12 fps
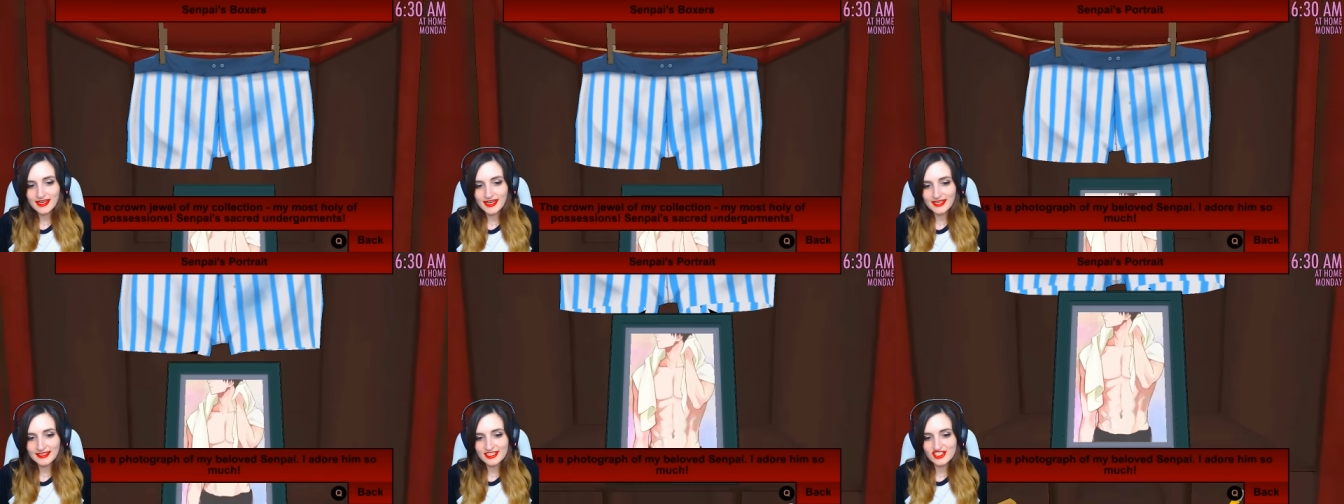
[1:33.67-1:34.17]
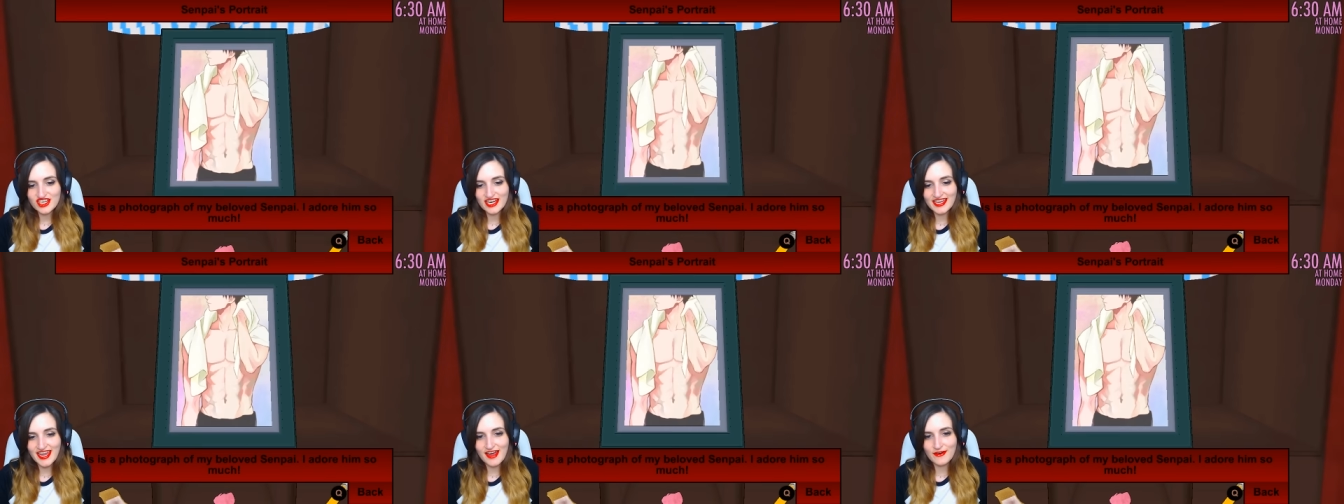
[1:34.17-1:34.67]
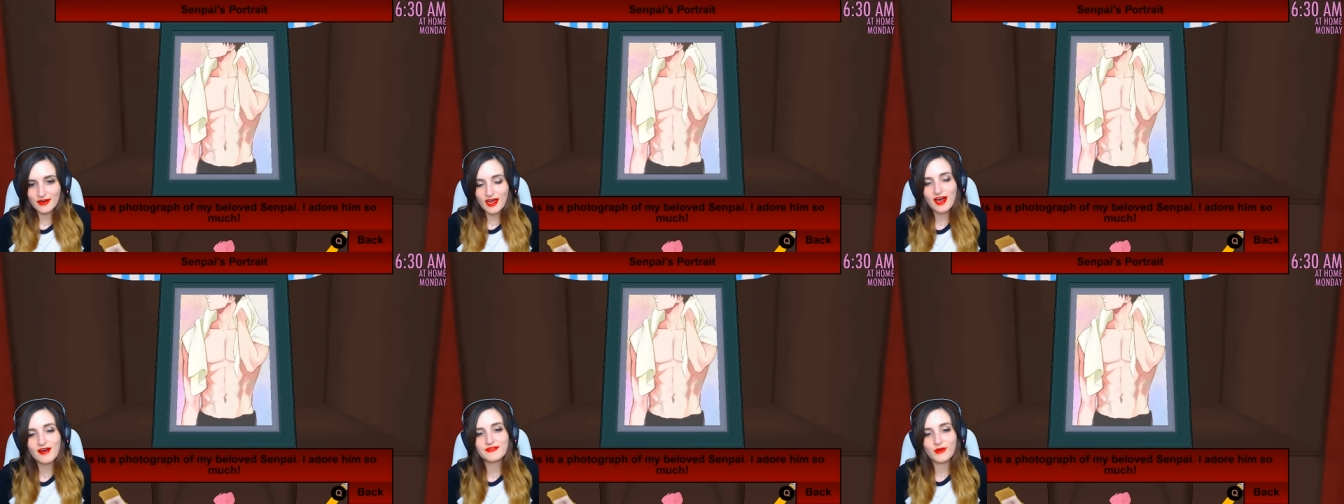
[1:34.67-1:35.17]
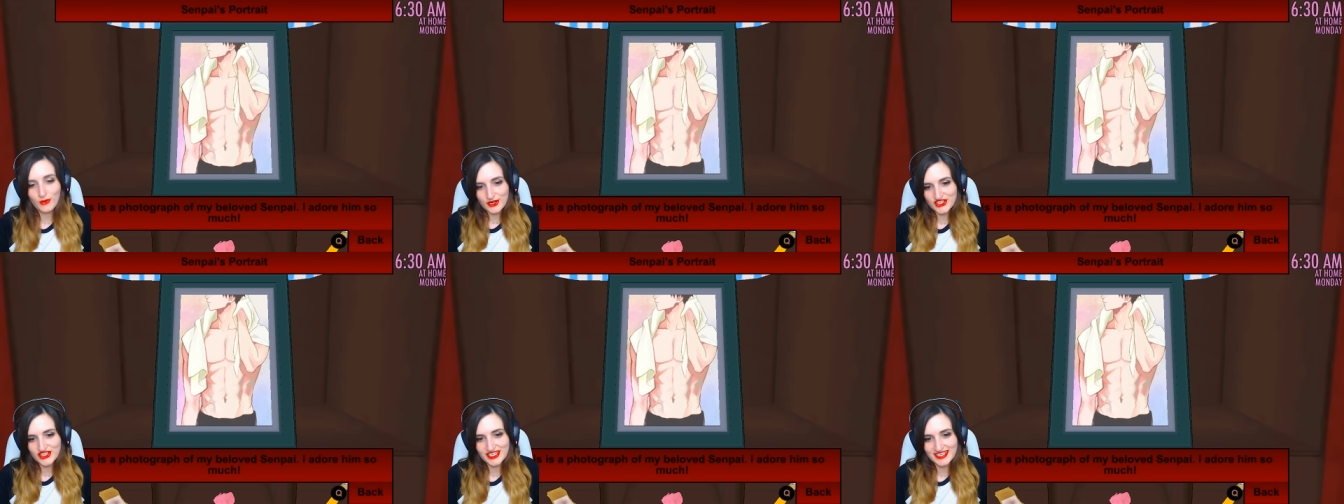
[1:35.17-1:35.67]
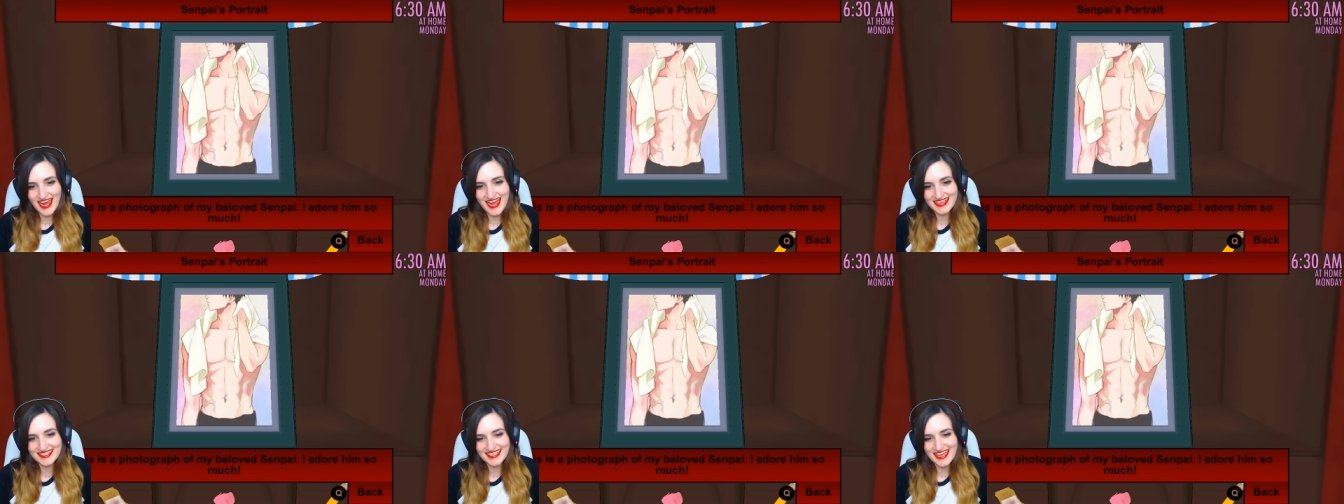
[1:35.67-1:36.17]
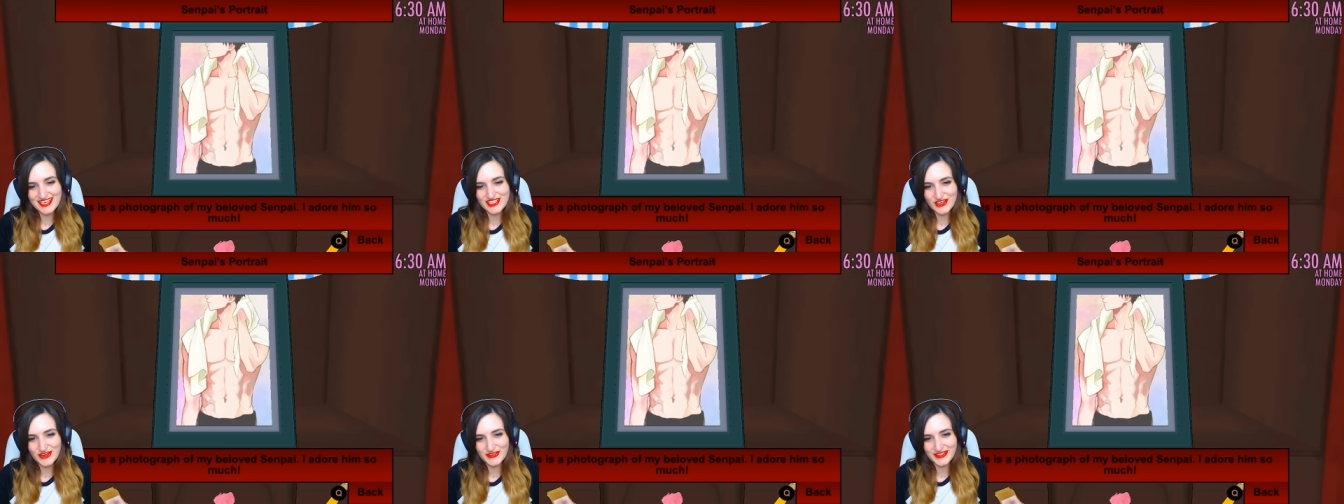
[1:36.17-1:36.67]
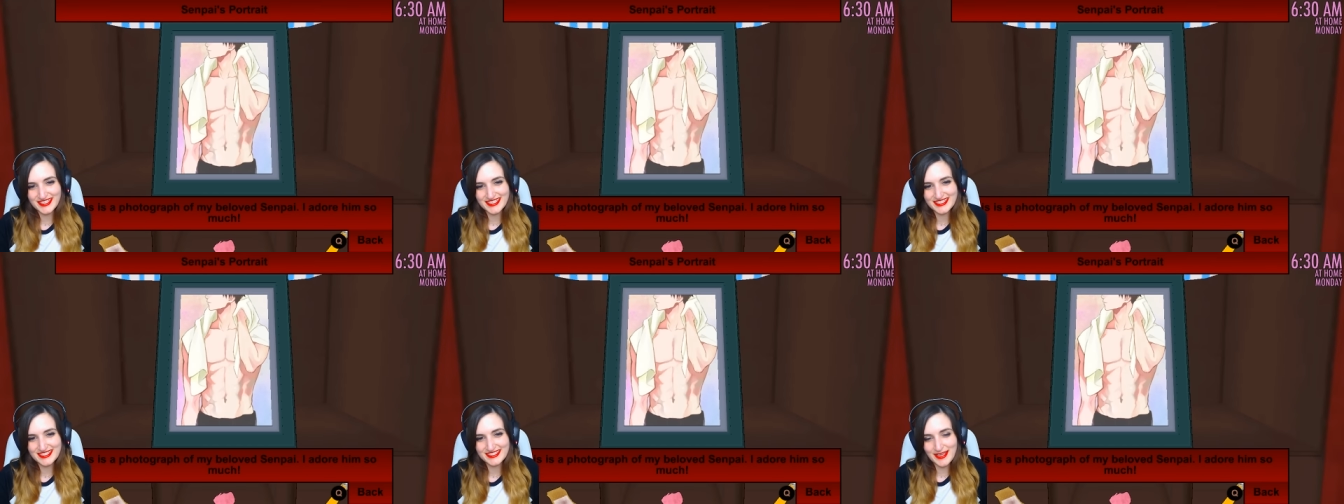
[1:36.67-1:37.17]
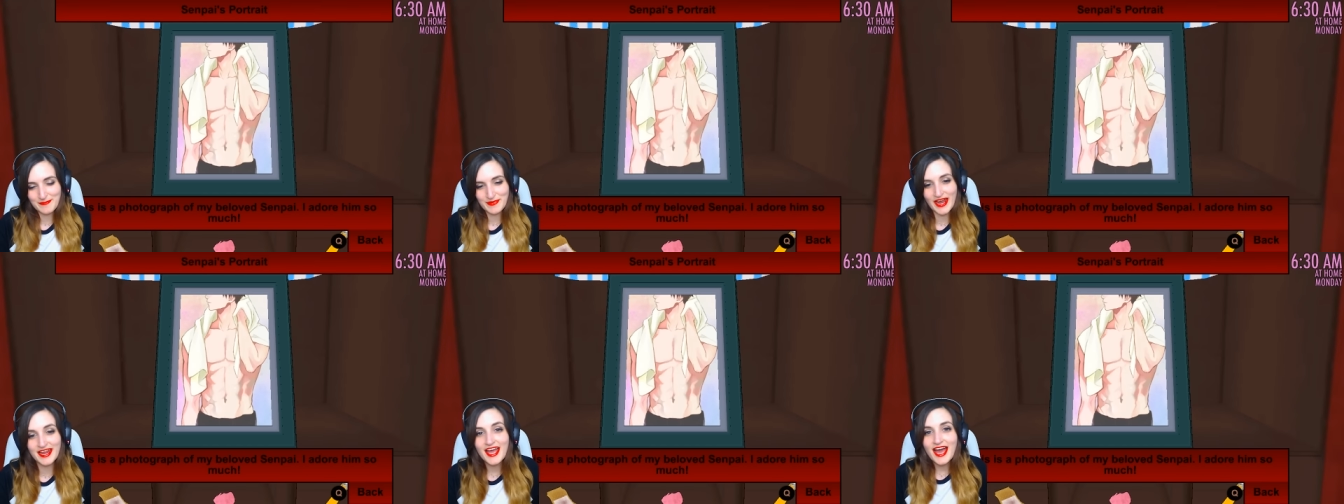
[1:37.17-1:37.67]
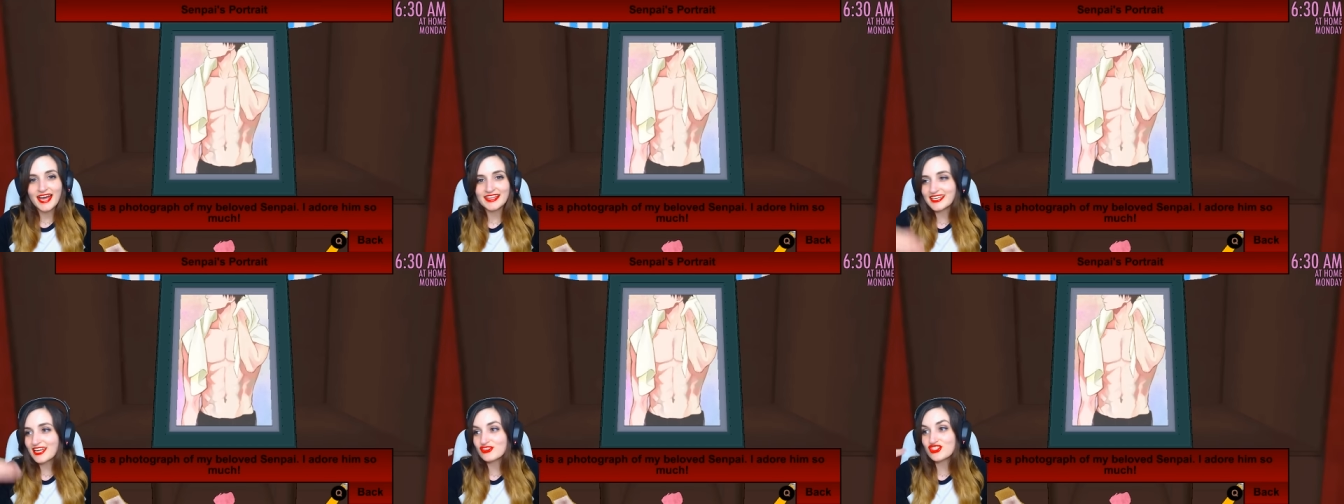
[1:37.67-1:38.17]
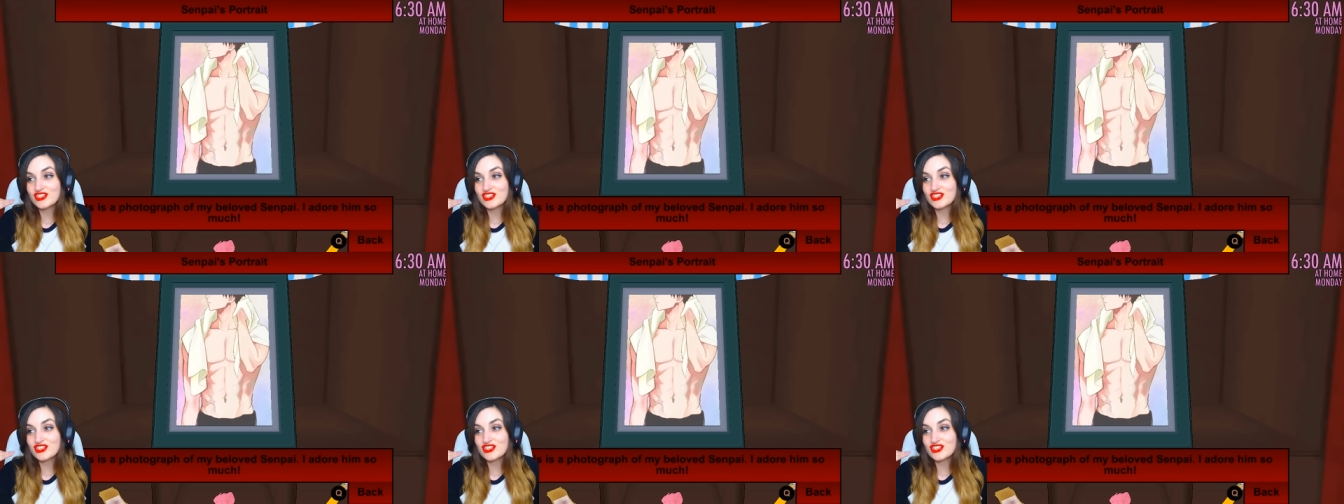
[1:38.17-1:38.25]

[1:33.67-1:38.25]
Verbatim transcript: And let's check out, of course, she has a shirtless senpai. I like how she